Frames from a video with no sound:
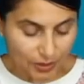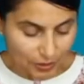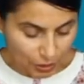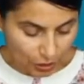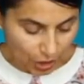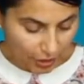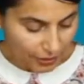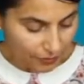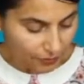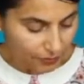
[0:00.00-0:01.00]
You kind
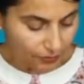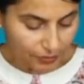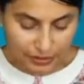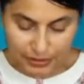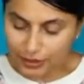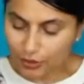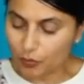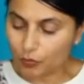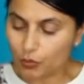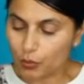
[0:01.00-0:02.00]
of, it's
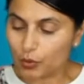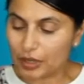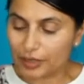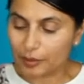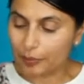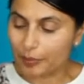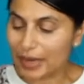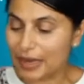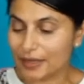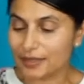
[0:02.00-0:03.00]
either called like a
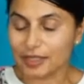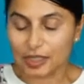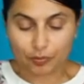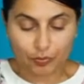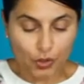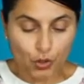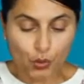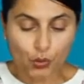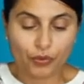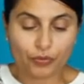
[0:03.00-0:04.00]
bag seam
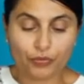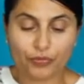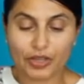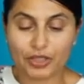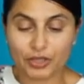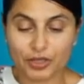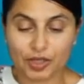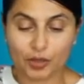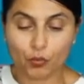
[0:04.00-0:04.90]
or a French seam,